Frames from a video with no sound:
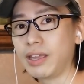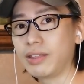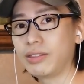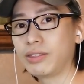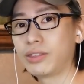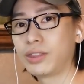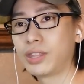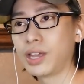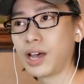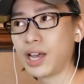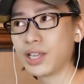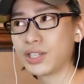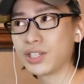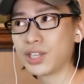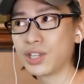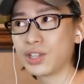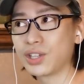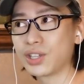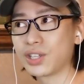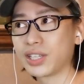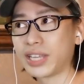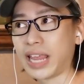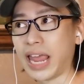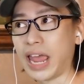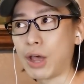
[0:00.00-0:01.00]
It
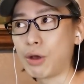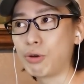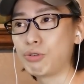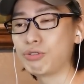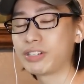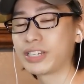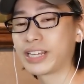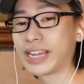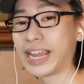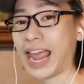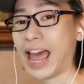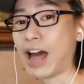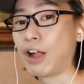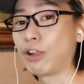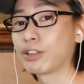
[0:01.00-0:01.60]
doesn't sound